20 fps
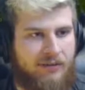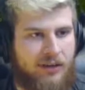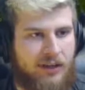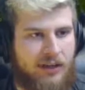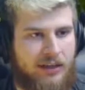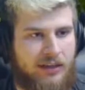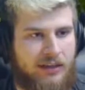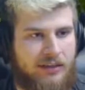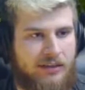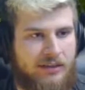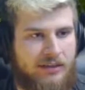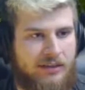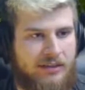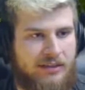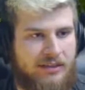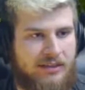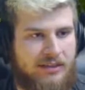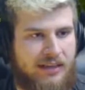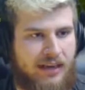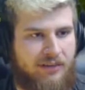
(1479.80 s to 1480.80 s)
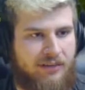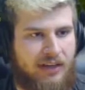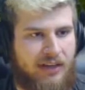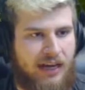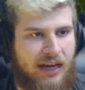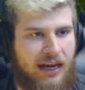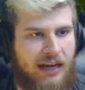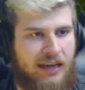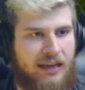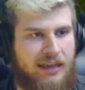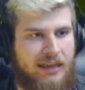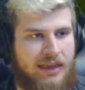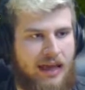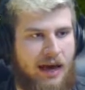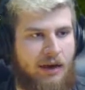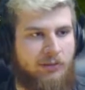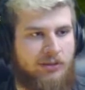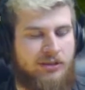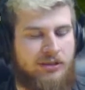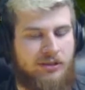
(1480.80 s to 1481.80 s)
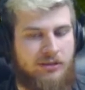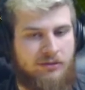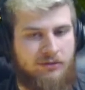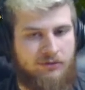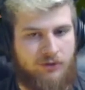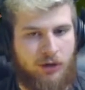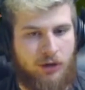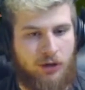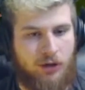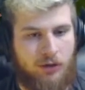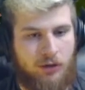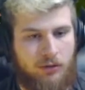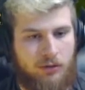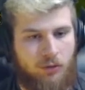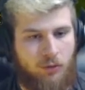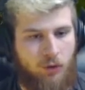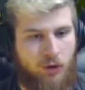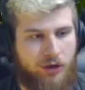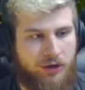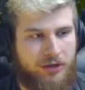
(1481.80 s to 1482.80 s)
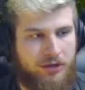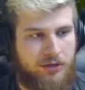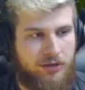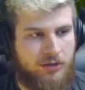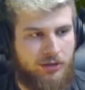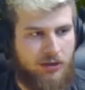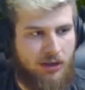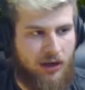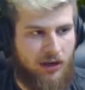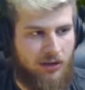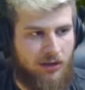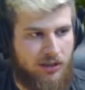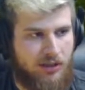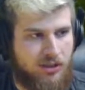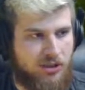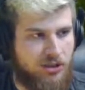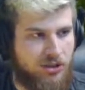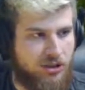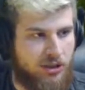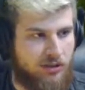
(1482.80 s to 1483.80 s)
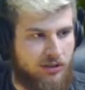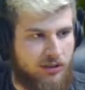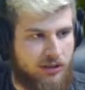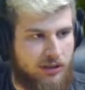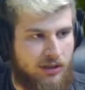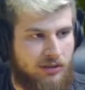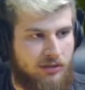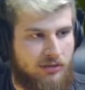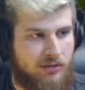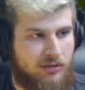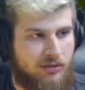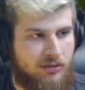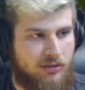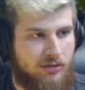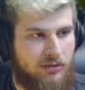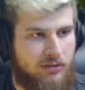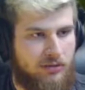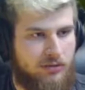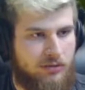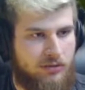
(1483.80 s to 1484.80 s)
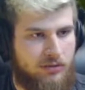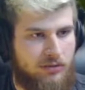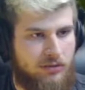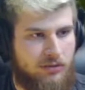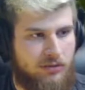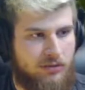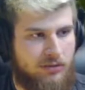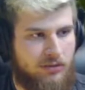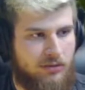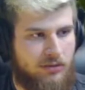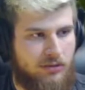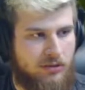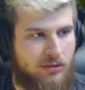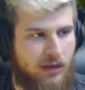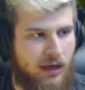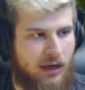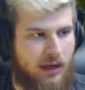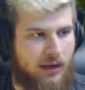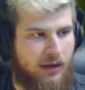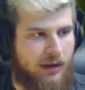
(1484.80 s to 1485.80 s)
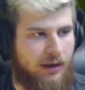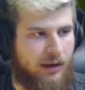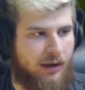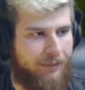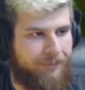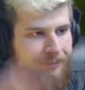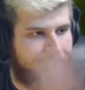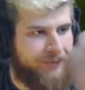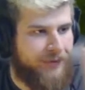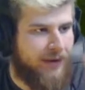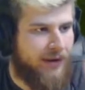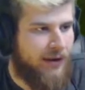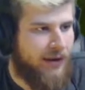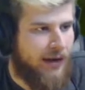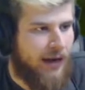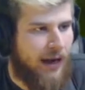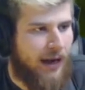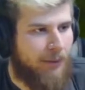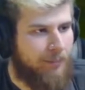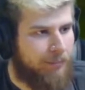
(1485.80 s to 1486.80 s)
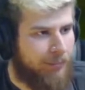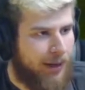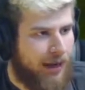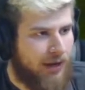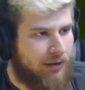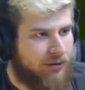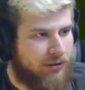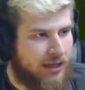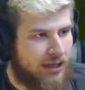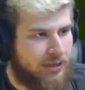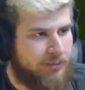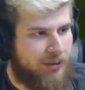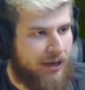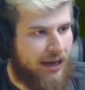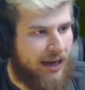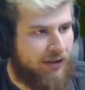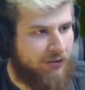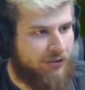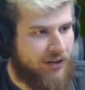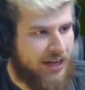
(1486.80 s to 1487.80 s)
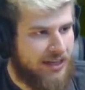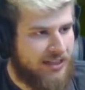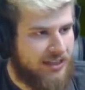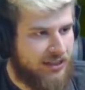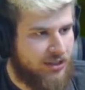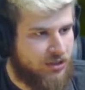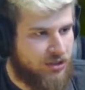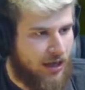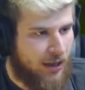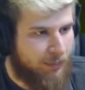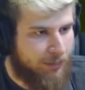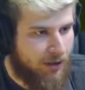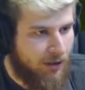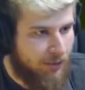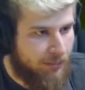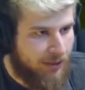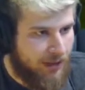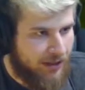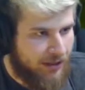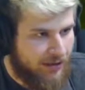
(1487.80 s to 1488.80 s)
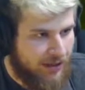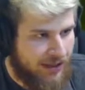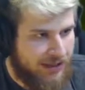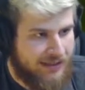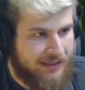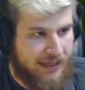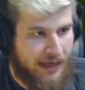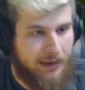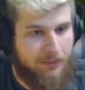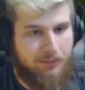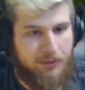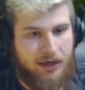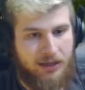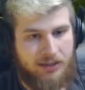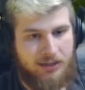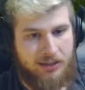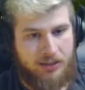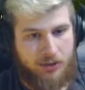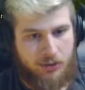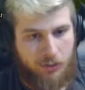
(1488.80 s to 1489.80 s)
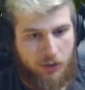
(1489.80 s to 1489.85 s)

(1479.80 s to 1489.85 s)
like 7,000-8,000 fir wood literally just chilling there. And I'm bottlenecked by how fast I can chop it up, and it takes 10 minutes each